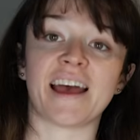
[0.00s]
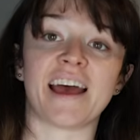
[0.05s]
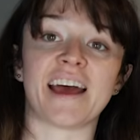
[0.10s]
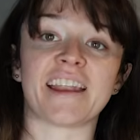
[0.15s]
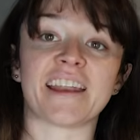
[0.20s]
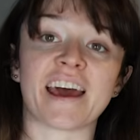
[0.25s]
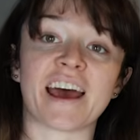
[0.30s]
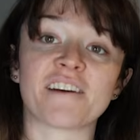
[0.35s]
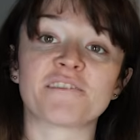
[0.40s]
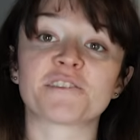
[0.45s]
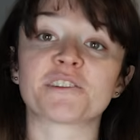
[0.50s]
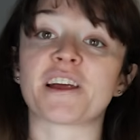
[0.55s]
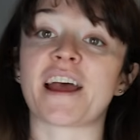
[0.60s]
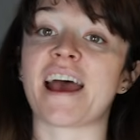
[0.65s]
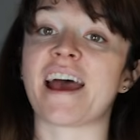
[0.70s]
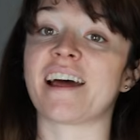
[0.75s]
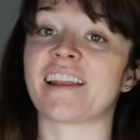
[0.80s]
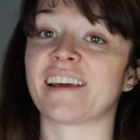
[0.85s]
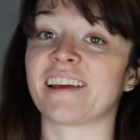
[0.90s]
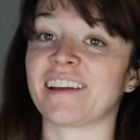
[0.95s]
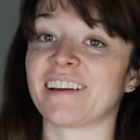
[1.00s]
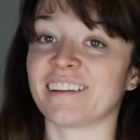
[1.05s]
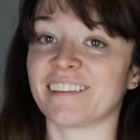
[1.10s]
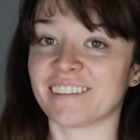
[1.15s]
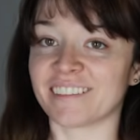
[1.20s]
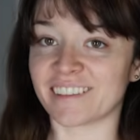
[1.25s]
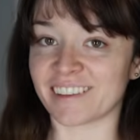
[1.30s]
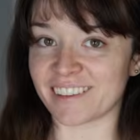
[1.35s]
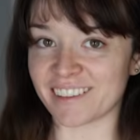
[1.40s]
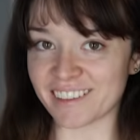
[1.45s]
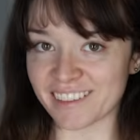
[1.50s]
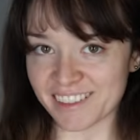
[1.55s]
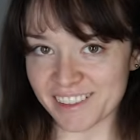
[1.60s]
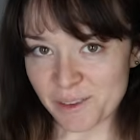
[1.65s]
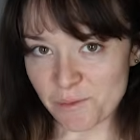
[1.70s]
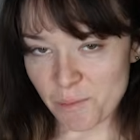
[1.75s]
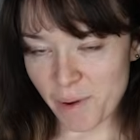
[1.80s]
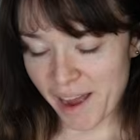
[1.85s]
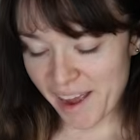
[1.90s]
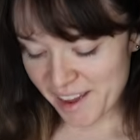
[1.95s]
And after adding
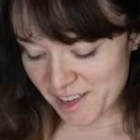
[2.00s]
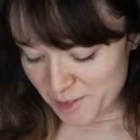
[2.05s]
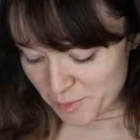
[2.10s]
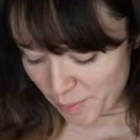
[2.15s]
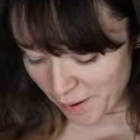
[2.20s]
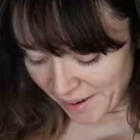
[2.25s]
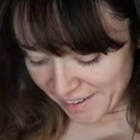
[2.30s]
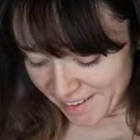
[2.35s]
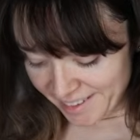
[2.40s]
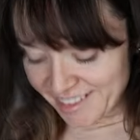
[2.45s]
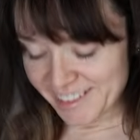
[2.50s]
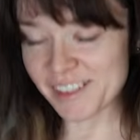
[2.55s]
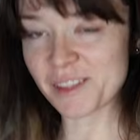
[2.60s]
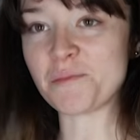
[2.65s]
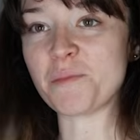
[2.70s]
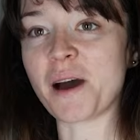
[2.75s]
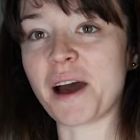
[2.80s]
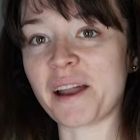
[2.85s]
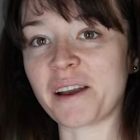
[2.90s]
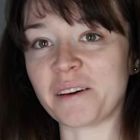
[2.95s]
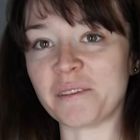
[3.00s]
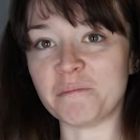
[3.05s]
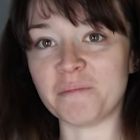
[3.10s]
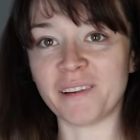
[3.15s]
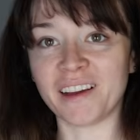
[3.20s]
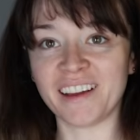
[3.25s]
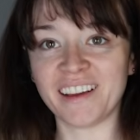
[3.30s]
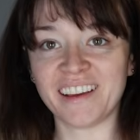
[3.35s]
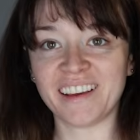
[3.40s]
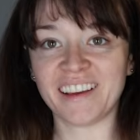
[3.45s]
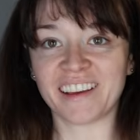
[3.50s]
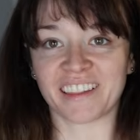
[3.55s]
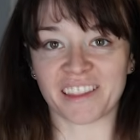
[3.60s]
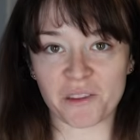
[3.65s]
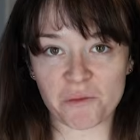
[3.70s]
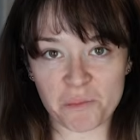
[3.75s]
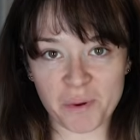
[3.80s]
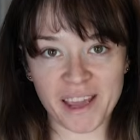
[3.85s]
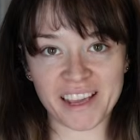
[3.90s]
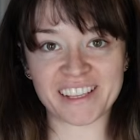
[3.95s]
some bias binding to the bottom,
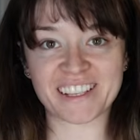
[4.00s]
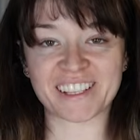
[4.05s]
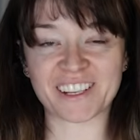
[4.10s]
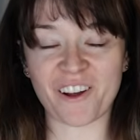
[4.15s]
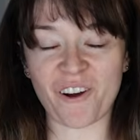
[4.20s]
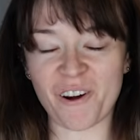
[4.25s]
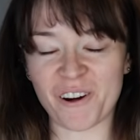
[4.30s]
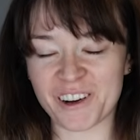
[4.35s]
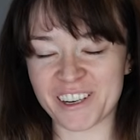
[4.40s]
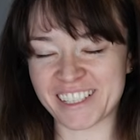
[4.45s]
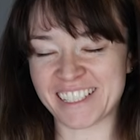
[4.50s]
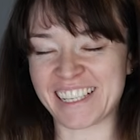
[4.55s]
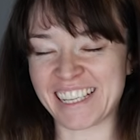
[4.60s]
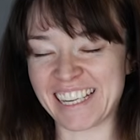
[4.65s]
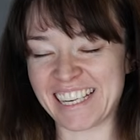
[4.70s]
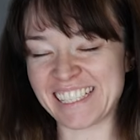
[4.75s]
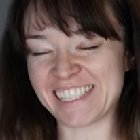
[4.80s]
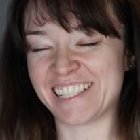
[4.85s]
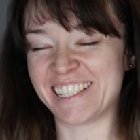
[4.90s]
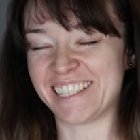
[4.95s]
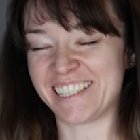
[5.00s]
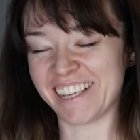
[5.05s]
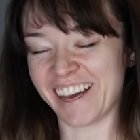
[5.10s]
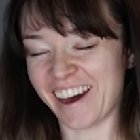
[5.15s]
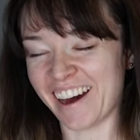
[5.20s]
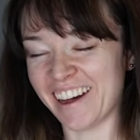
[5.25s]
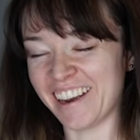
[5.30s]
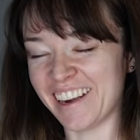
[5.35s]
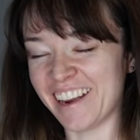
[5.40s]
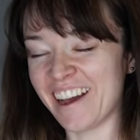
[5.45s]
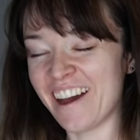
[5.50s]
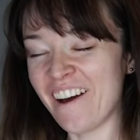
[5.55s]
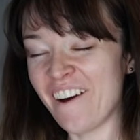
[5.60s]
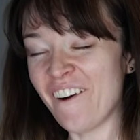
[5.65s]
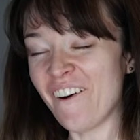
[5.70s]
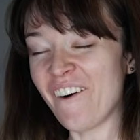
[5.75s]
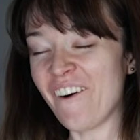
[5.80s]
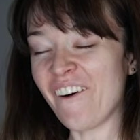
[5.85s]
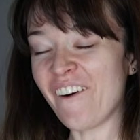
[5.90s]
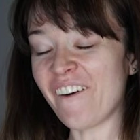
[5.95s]
the base corset is done.
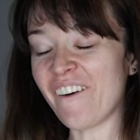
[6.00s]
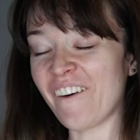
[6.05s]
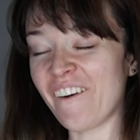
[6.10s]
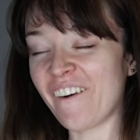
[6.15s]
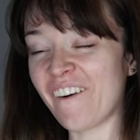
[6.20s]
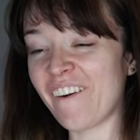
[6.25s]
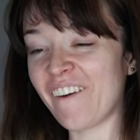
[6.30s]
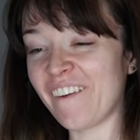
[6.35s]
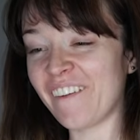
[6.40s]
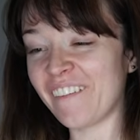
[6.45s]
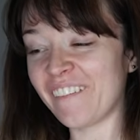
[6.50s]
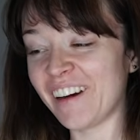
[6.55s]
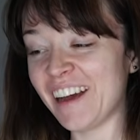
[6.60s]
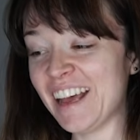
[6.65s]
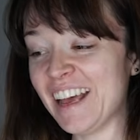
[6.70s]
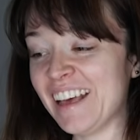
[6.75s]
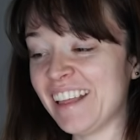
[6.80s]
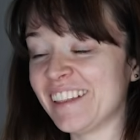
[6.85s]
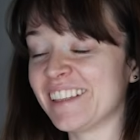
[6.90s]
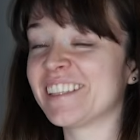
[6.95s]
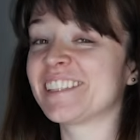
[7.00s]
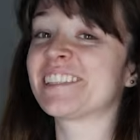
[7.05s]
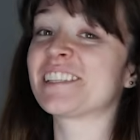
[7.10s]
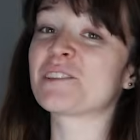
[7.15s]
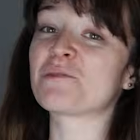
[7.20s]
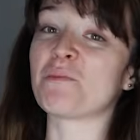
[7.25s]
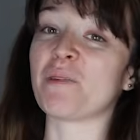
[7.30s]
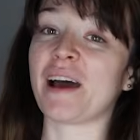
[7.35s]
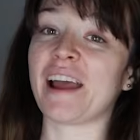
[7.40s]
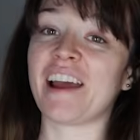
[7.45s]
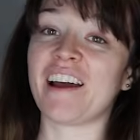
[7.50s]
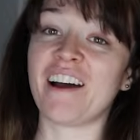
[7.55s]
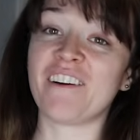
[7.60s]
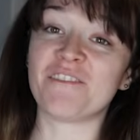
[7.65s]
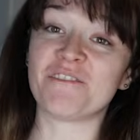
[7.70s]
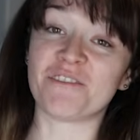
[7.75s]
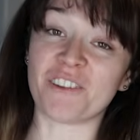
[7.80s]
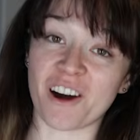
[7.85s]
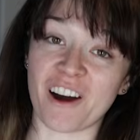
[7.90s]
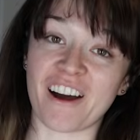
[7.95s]
Oh, this is by
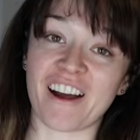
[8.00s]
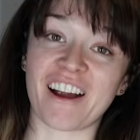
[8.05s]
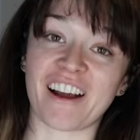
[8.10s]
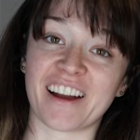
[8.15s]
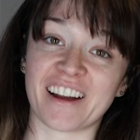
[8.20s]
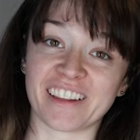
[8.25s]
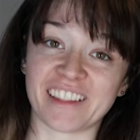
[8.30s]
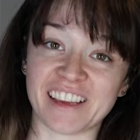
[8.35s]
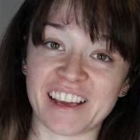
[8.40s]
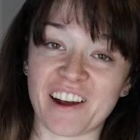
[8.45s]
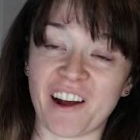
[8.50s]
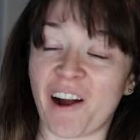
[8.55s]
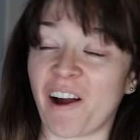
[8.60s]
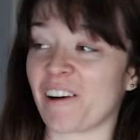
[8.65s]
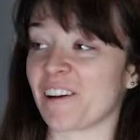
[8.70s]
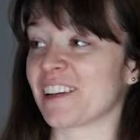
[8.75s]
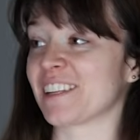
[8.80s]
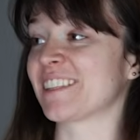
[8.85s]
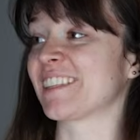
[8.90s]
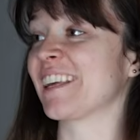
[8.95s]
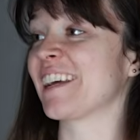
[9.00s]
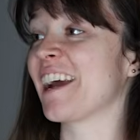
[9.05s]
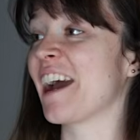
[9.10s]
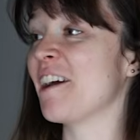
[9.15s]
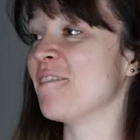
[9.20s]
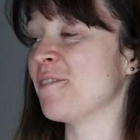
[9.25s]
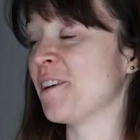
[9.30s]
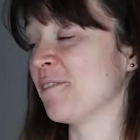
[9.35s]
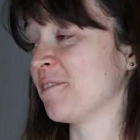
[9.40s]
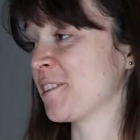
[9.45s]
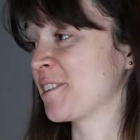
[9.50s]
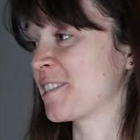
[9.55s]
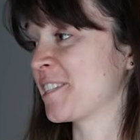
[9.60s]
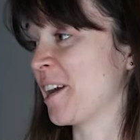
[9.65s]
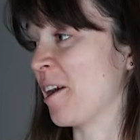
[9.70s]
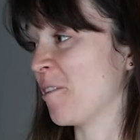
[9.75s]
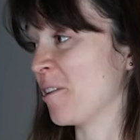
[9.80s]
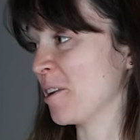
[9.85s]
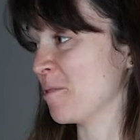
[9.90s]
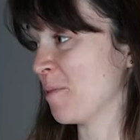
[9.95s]
far the hardest thing I've ever
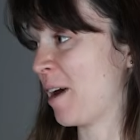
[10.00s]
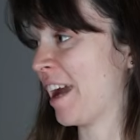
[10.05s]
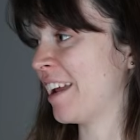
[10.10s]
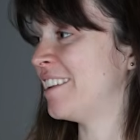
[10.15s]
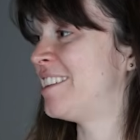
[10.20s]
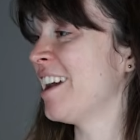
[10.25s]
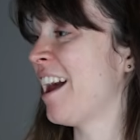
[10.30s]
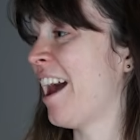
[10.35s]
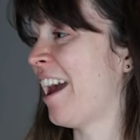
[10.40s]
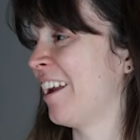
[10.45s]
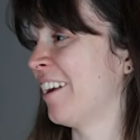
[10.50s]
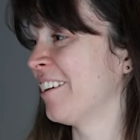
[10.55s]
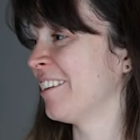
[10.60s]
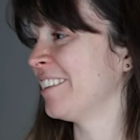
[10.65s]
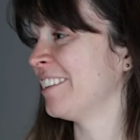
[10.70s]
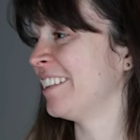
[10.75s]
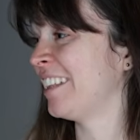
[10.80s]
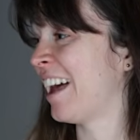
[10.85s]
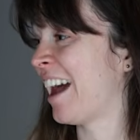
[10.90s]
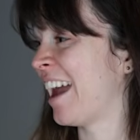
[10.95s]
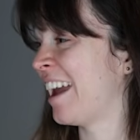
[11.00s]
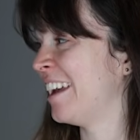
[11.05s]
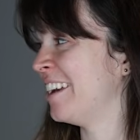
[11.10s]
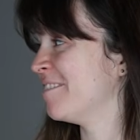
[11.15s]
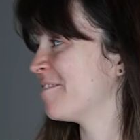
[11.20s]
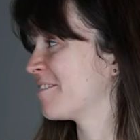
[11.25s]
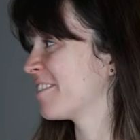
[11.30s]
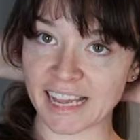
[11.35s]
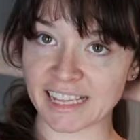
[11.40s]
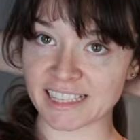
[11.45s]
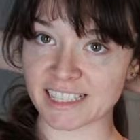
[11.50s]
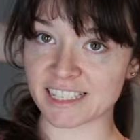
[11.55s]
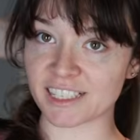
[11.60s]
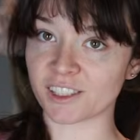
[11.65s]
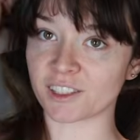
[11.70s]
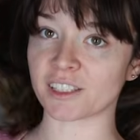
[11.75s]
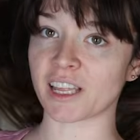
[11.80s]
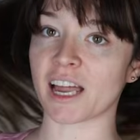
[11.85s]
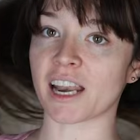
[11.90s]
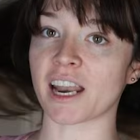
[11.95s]
sewn in my entire life. It's
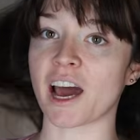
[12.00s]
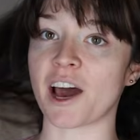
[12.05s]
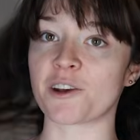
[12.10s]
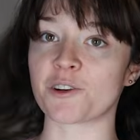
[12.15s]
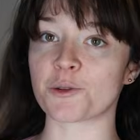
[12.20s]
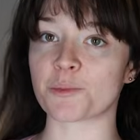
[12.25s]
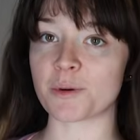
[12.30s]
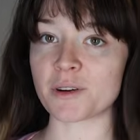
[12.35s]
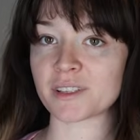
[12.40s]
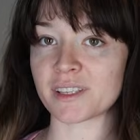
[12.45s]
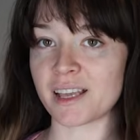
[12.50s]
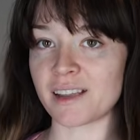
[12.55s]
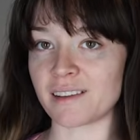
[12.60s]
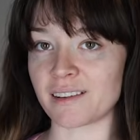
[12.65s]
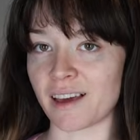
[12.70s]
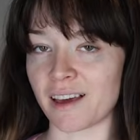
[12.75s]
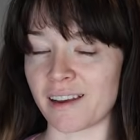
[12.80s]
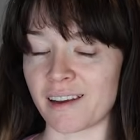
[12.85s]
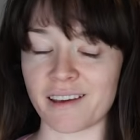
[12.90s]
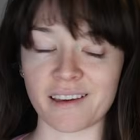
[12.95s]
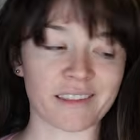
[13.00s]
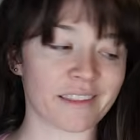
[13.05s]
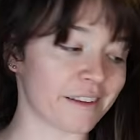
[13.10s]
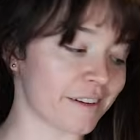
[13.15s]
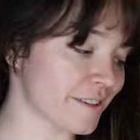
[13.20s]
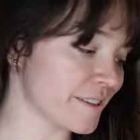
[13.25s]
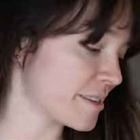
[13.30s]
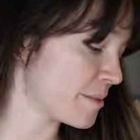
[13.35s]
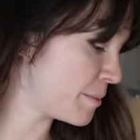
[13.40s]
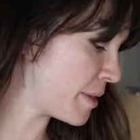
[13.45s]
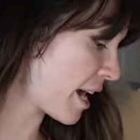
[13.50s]
still not 100% done. There's some